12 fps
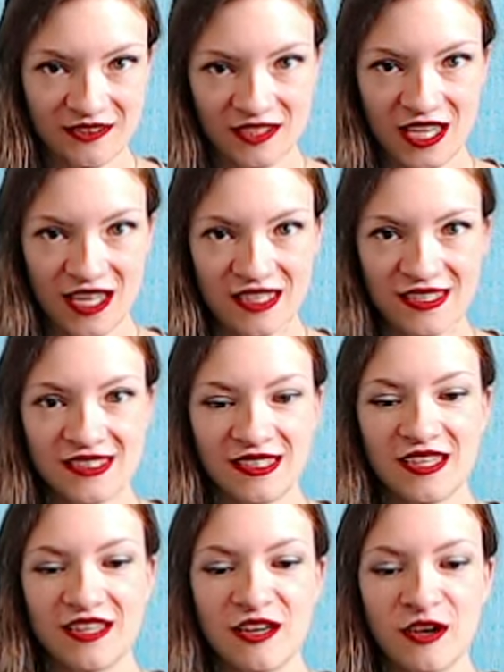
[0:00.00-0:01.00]
case
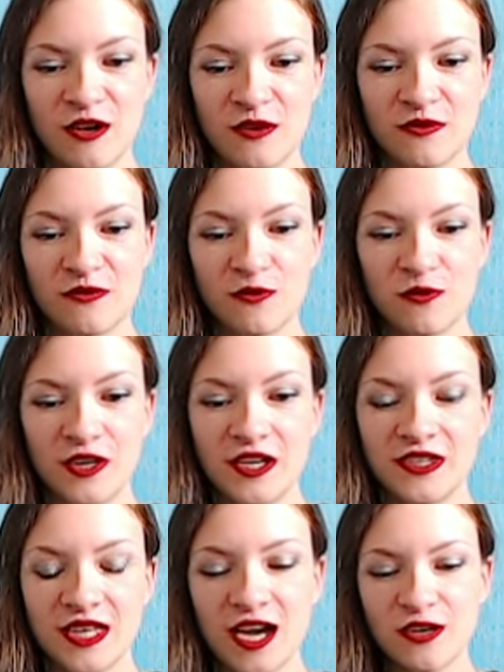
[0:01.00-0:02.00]
for
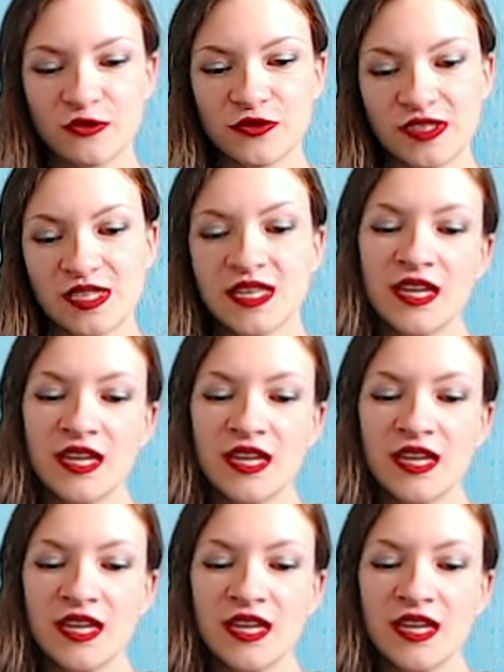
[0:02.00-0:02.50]
nouns,